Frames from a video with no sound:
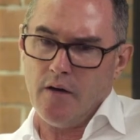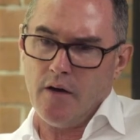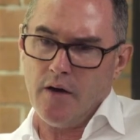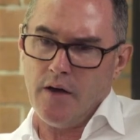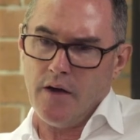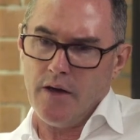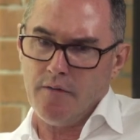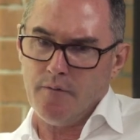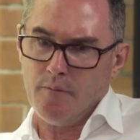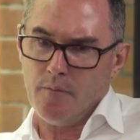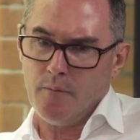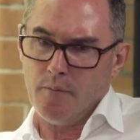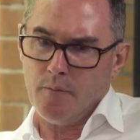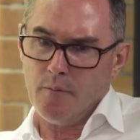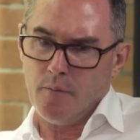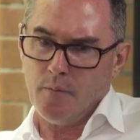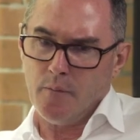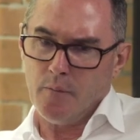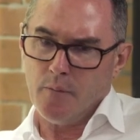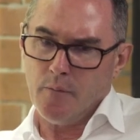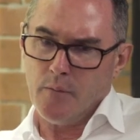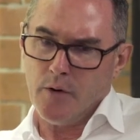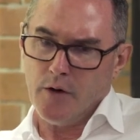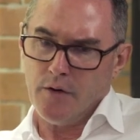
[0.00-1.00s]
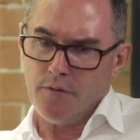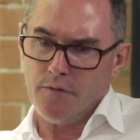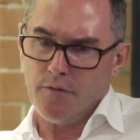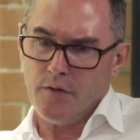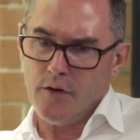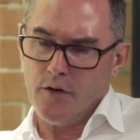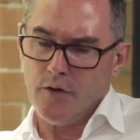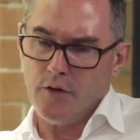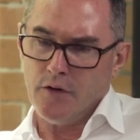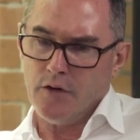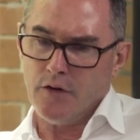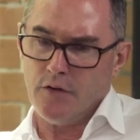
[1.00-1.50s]
I have, my
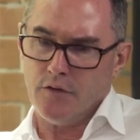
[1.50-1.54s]
phone